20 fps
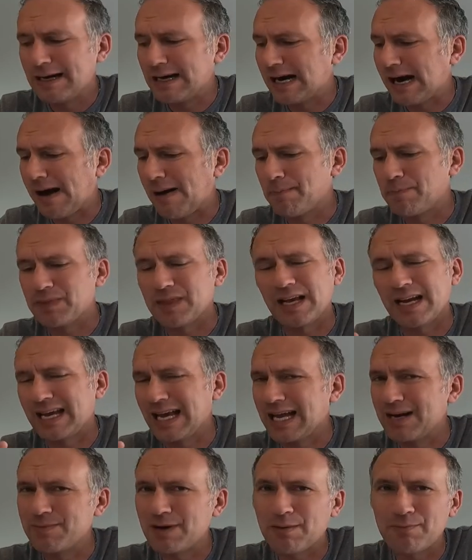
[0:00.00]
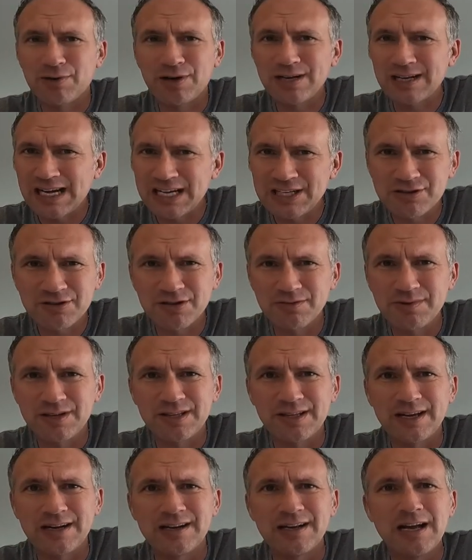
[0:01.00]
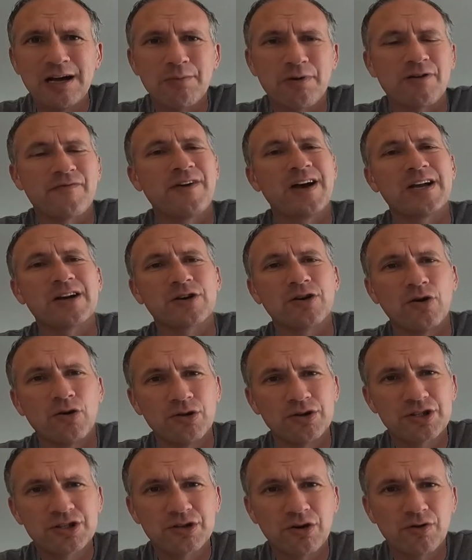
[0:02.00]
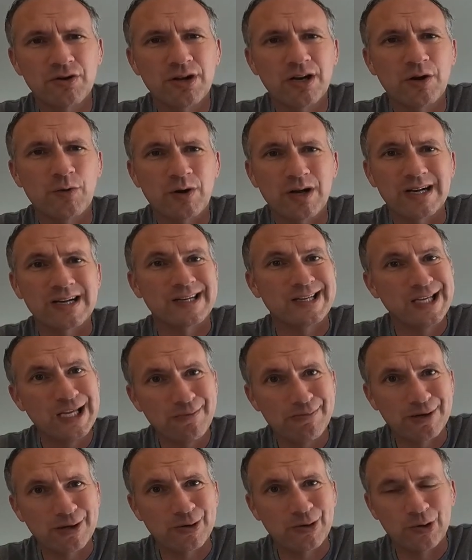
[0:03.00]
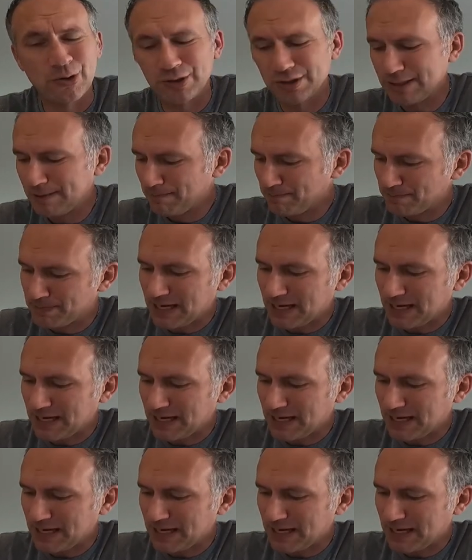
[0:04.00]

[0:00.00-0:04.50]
Again, I'm not putting ice cream in there, but if I had a cold soda and I wanted to keep it cold,